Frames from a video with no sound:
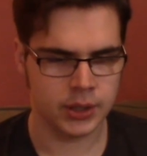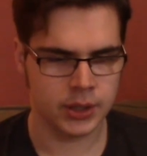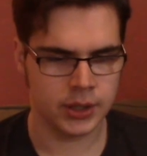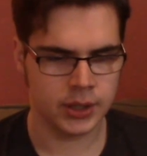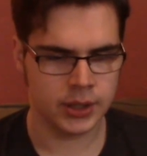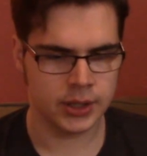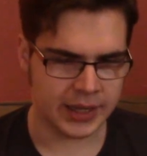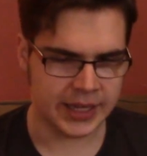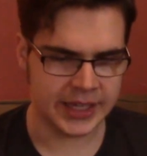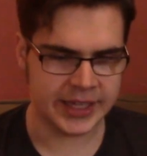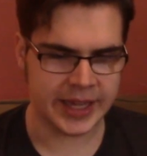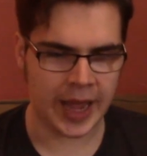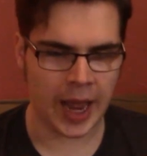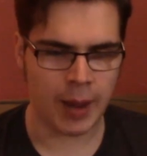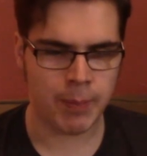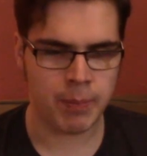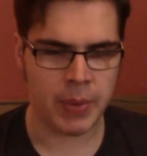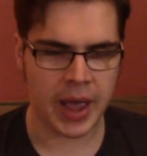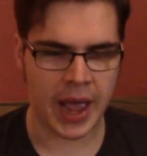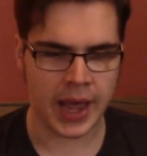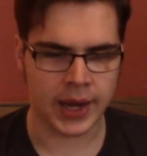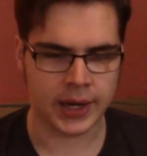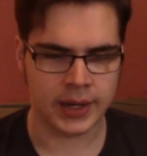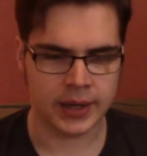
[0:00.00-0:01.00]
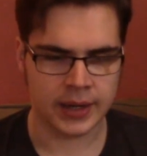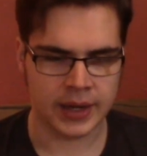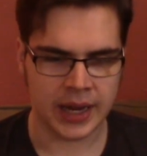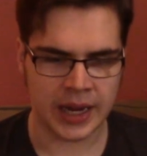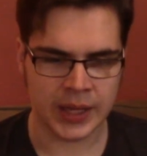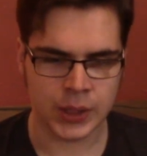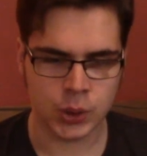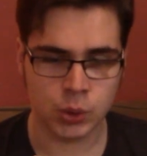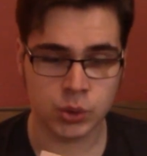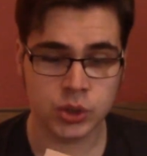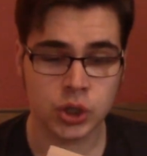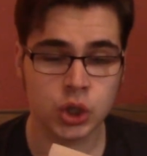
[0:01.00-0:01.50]
He came back, and
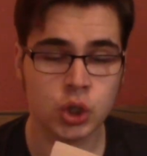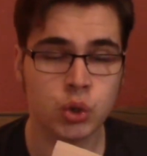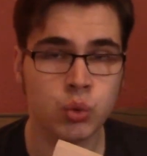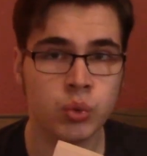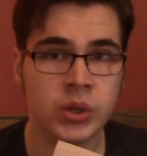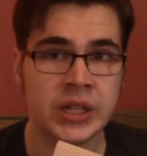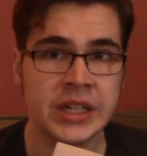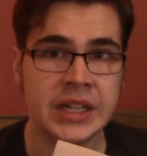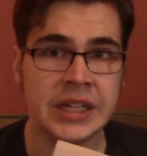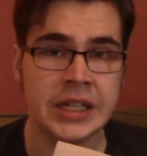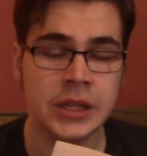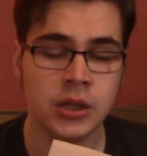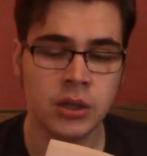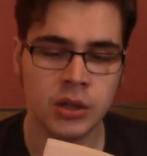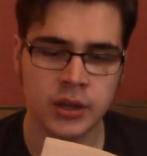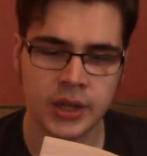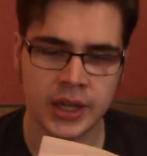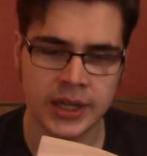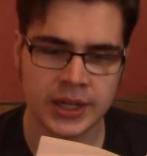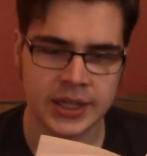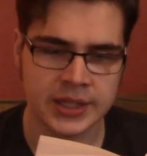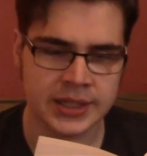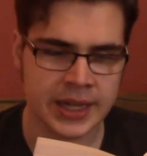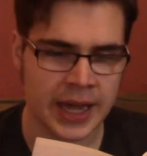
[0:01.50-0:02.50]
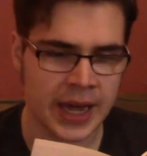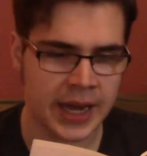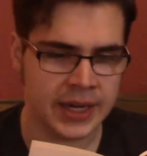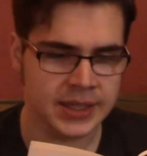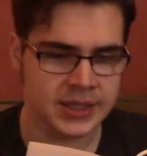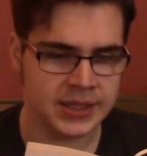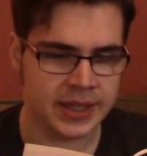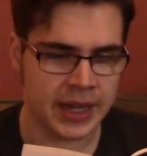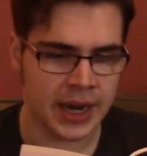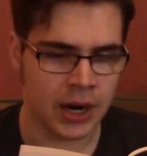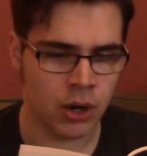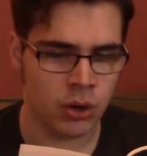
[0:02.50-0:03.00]
there was a greedy look in his eyes
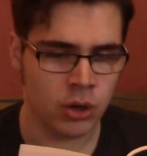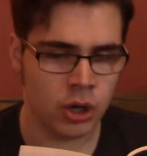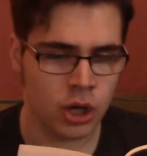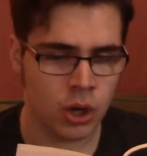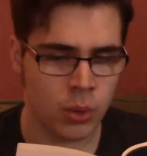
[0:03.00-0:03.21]
now,